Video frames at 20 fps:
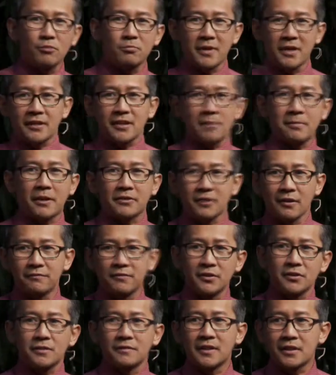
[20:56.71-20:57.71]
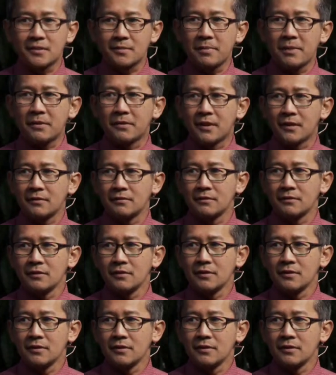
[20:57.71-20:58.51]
much about the fruit of the Spirit,